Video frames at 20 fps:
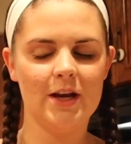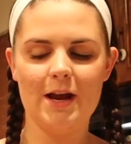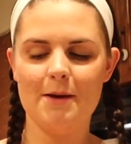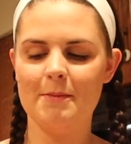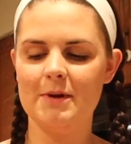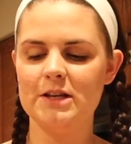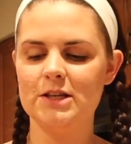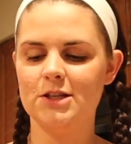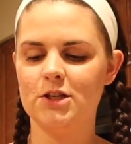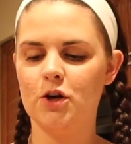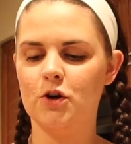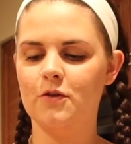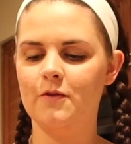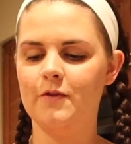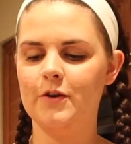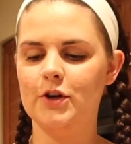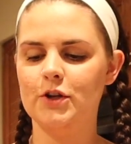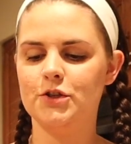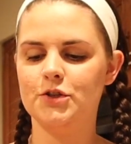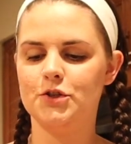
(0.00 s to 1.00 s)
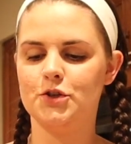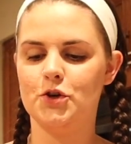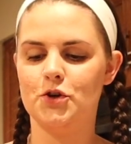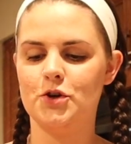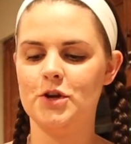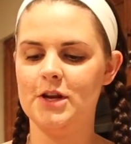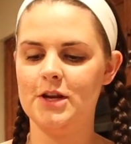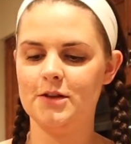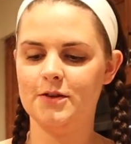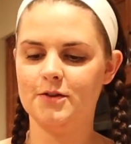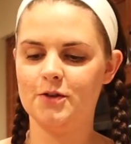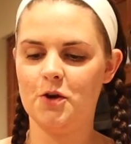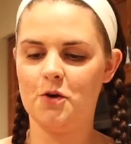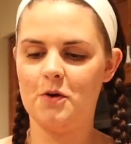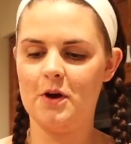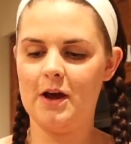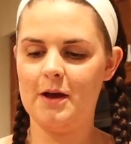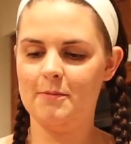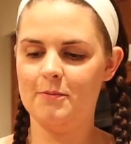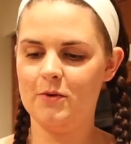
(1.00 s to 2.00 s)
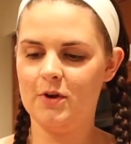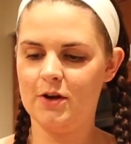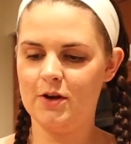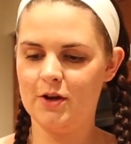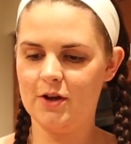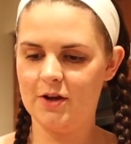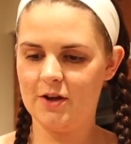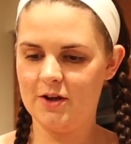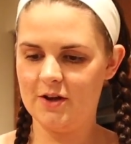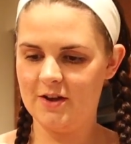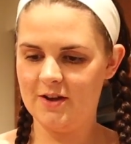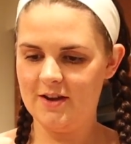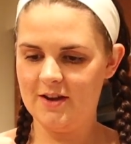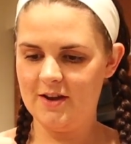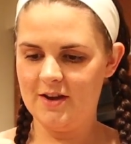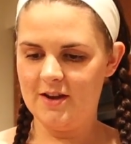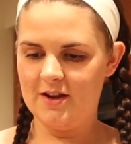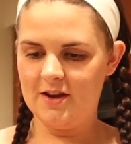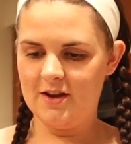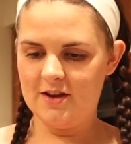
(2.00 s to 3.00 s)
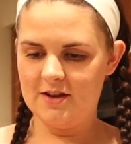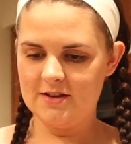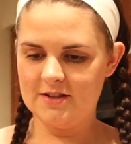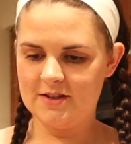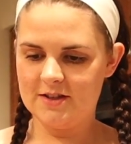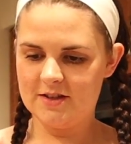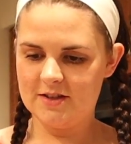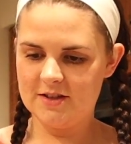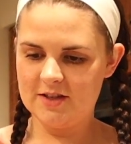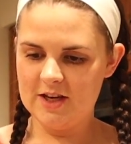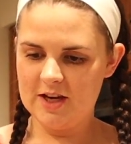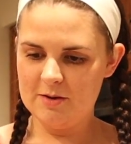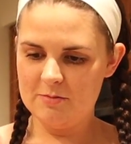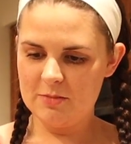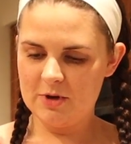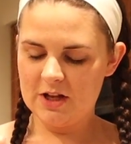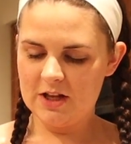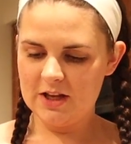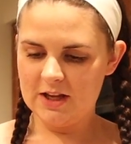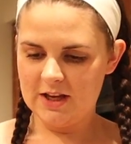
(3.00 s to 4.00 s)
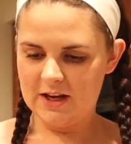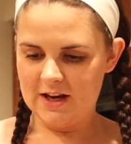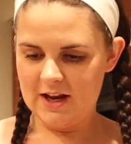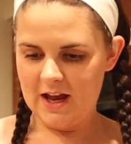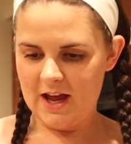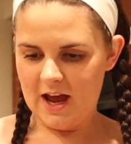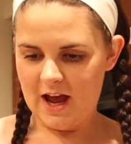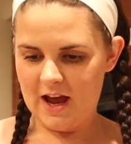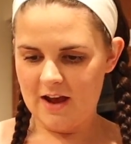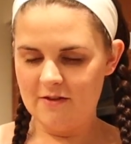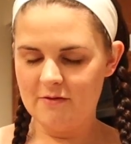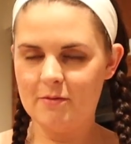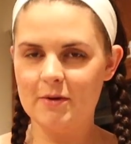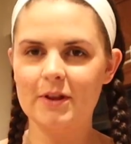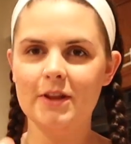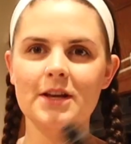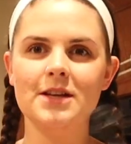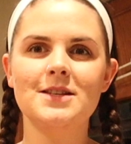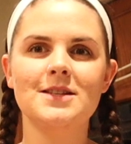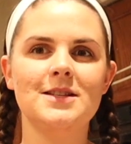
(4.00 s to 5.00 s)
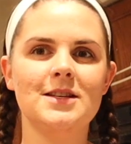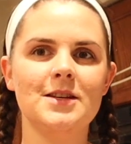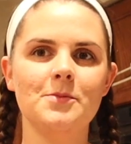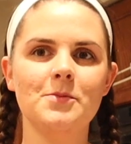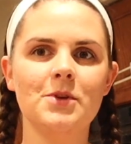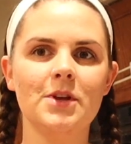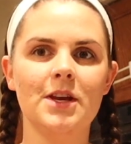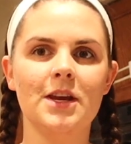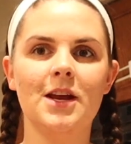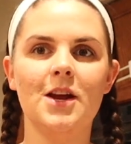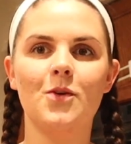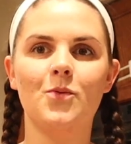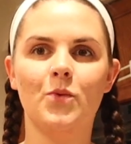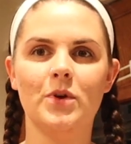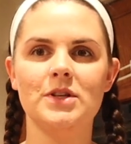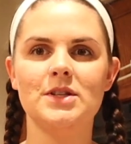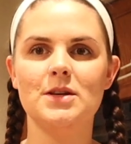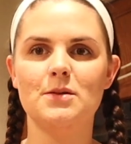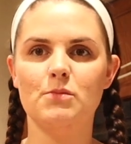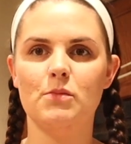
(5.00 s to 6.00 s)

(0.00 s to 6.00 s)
at my stove and it's dirty, so I'm gonna steam clean it. I've been like steam cleaning it once a